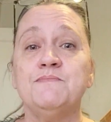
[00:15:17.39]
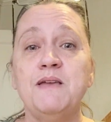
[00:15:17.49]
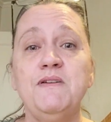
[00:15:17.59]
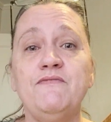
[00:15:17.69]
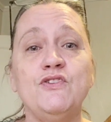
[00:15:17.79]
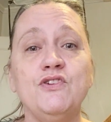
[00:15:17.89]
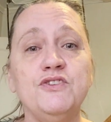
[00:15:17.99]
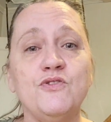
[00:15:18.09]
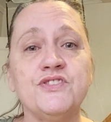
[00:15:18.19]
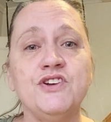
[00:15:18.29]
Maybe if you're in
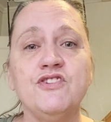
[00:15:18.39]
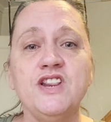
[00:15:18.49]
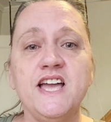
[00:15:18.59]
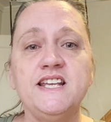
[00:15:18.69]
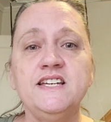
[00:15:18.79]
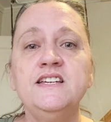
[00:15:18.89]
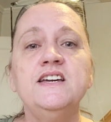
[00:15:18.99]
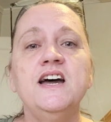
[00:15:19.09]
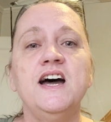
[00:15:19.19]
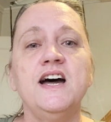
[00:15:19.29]
North Carolina,
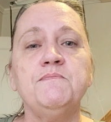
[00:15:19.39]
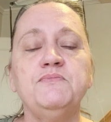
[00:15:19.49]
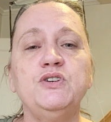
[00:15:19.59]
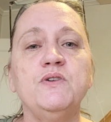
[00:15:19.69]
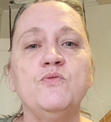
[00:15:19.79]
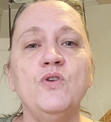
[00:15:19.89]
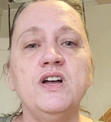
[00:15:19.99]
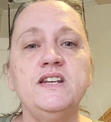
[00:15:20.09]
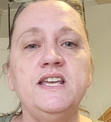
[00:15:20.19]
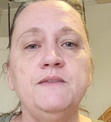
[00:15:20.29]
I'm doing
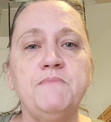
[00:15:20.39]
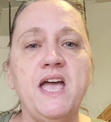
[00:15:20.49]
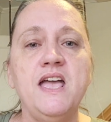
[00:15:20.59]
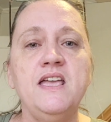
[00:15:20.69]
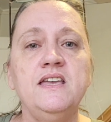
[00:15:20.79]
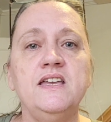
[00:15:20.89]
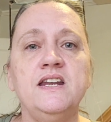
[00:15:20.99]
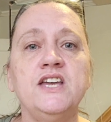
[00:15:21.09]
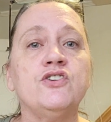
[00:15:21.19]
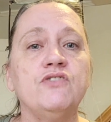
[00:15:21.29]
one in May in
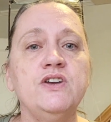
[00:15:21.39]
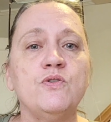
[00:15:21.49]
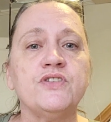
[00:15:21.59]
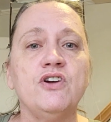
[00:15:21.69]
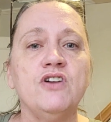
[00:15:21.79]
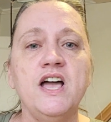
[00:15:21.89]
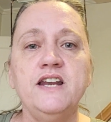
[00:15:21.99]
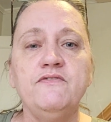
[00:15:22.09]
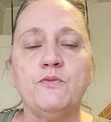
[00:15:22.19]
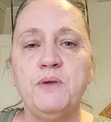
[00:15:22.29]
Hickory, North
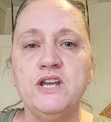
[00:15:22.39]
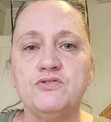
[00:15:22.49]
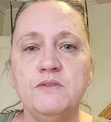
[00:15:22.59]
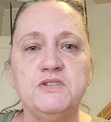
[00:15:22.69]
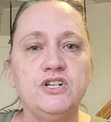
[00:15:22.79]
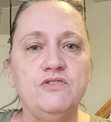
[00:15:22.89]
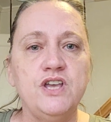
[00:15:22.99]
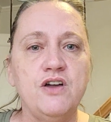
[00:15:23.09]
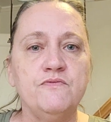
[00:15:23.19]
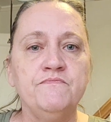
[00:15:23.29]
Carolina for Pink Dream
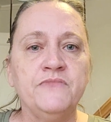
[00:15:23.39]
Studio